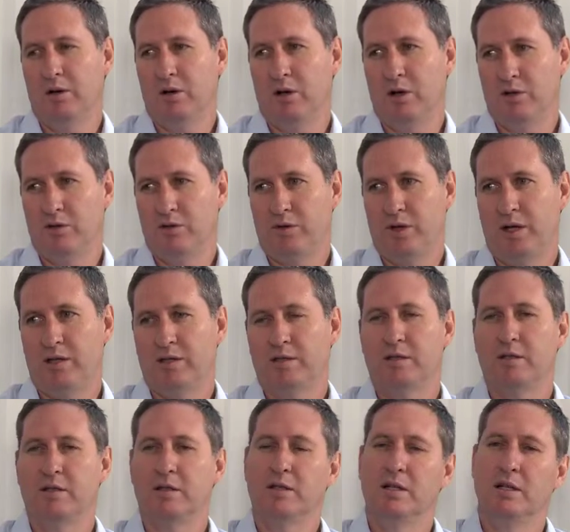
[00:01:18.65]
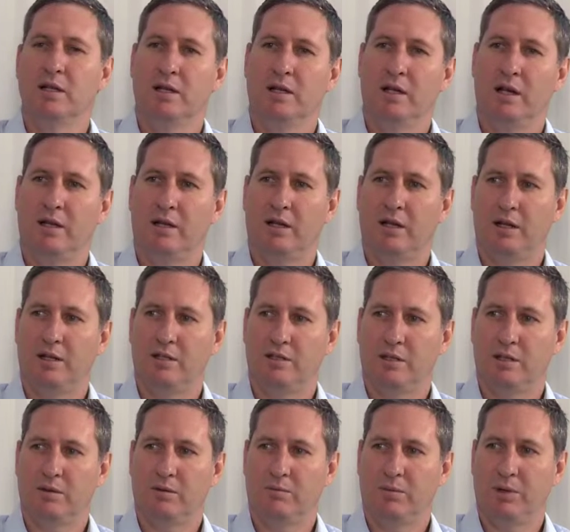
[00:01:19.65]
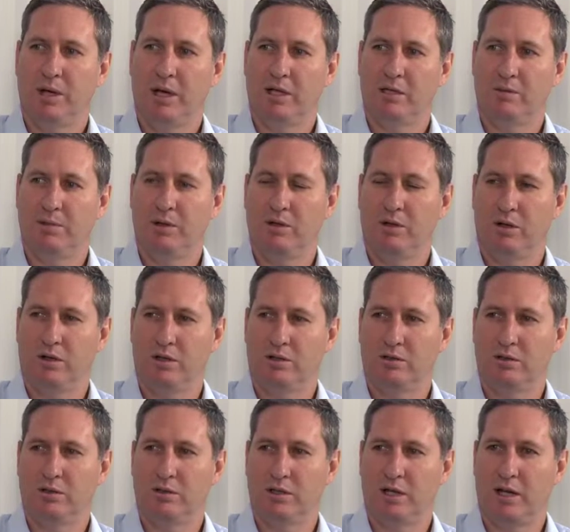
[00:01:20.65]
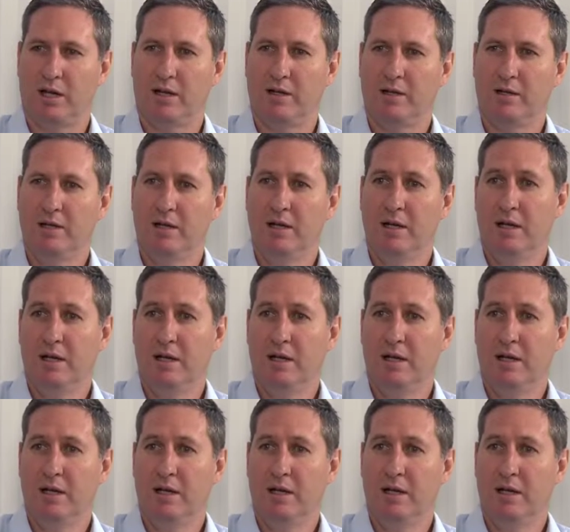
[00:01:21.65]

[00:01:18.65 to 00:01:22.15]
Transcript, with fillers: contracted and that Eskom has been asked to sign.